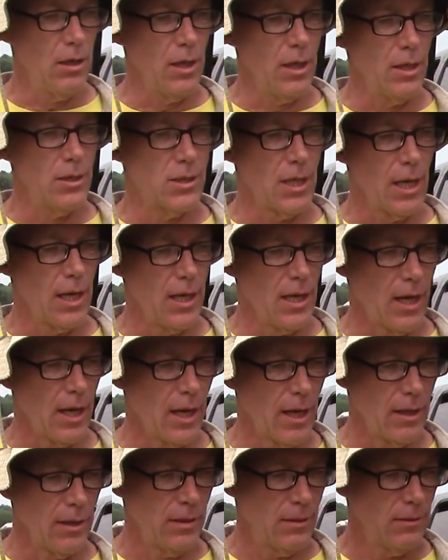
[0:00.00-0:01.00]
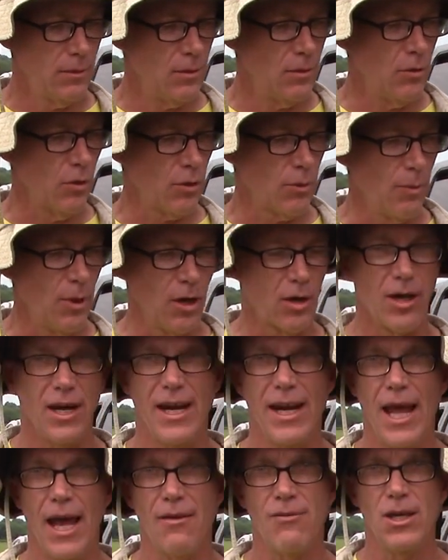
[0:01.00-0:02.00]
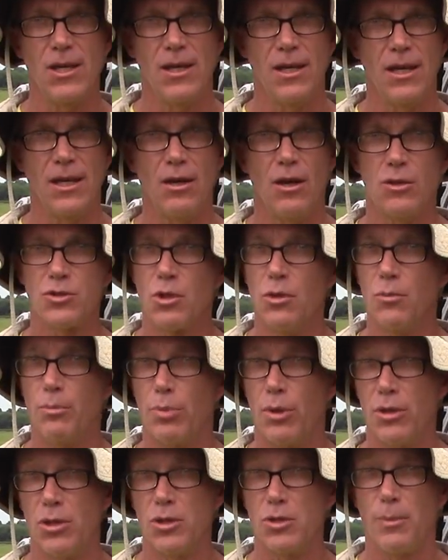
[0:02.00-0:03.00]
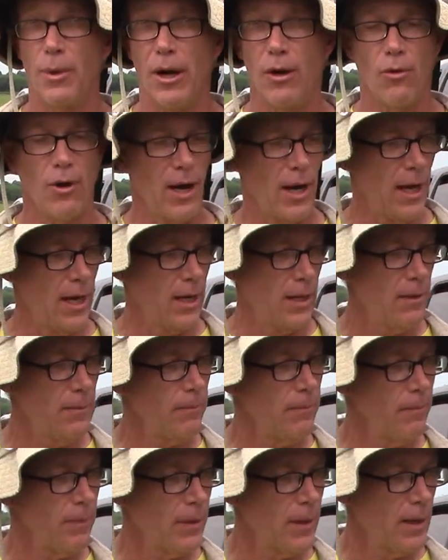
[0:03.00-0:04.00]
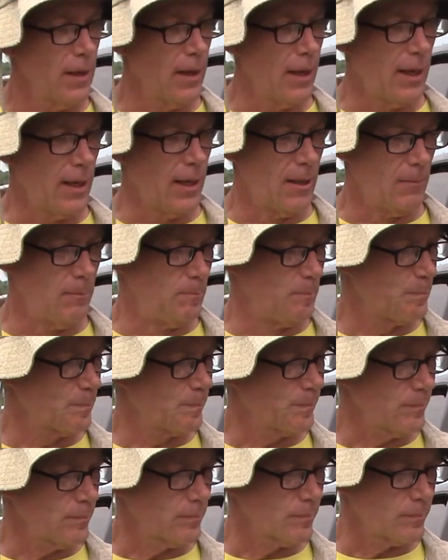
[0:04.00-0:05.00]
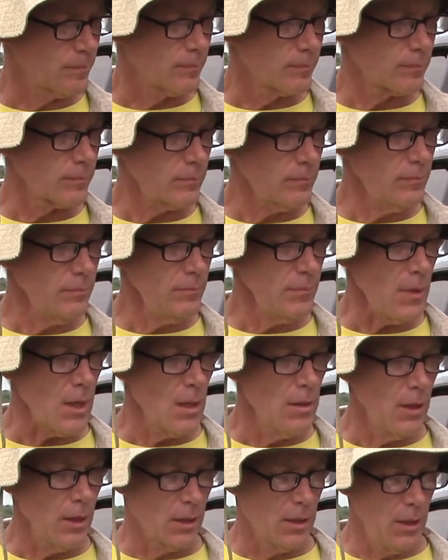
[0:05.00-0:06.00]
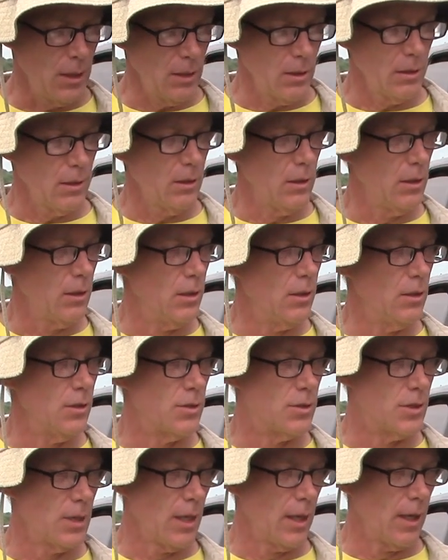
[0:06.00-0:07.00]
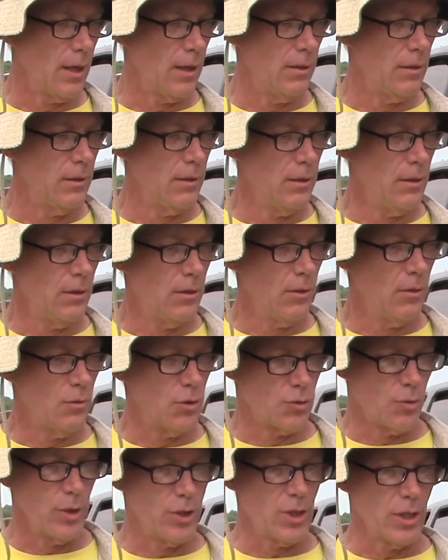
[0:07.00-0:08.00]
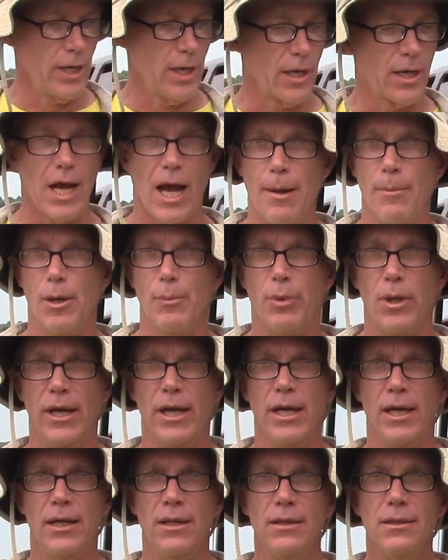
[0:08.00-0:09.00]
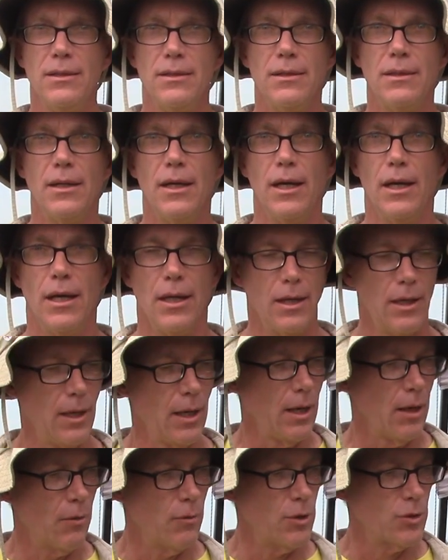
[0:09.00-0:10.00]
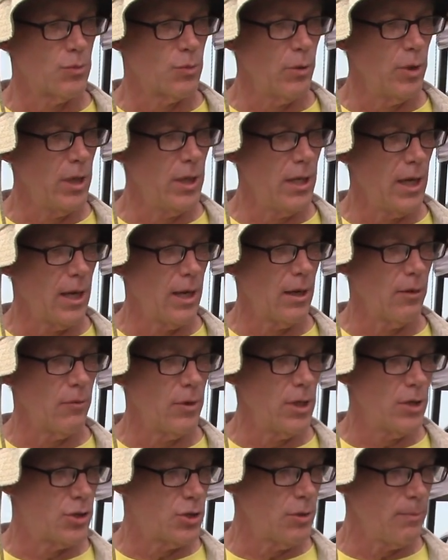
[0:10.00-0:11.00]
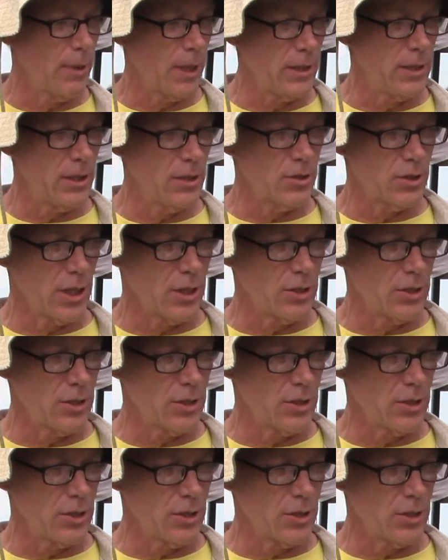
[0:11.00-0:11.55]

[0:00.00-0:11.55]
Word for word: is a uh, North American Navion, also produced by Ryan. Um, the kit is uh, was originally a Comet plan and uh, was re, uh, reissued by Deals